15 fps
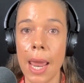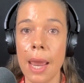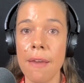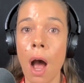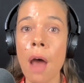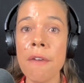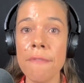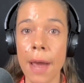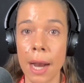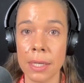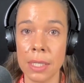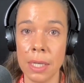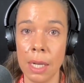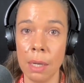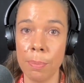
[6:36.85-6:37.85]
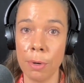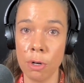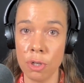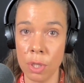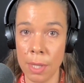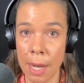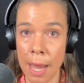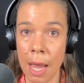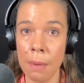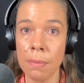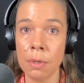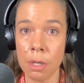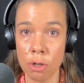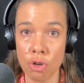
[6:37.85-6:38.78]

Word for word: a unvaccinated person that had